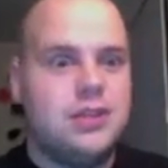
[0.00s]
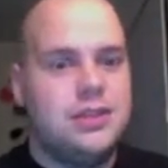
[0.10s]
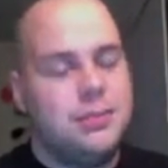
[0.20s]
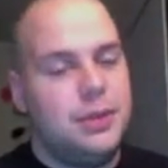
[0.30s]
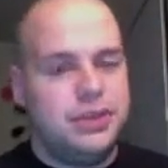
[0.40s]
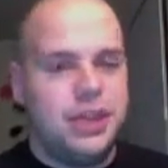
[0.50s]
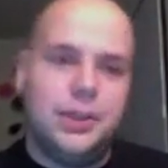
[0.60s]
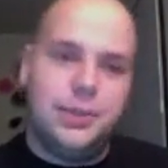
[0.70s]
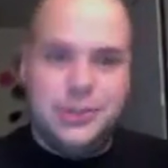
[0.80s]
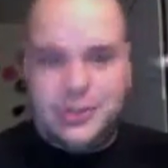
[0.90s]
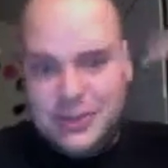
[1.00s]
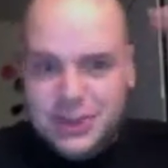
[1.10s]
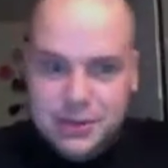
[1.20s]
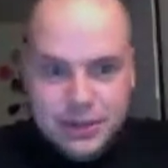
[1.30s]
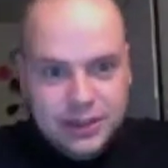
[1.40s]
much like the ones you see
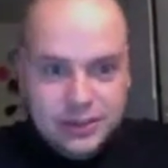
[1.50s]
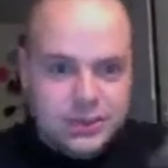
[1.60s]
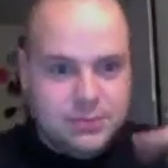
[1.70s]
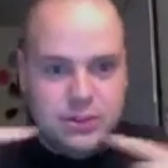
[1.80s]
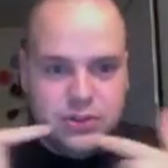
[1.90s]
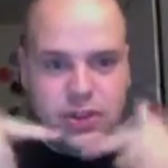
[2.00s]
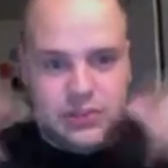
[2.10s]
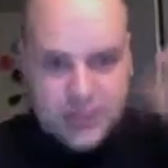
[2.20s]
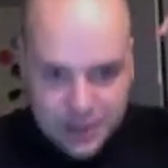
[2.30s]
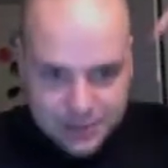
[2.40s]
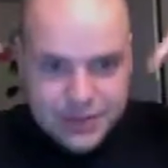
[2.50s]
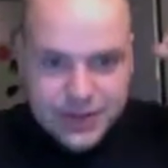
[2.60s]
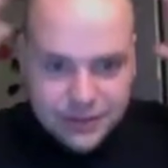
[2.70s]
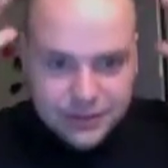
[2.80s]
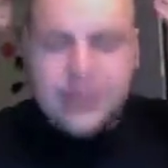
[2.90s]
with the little sippy straws that come down.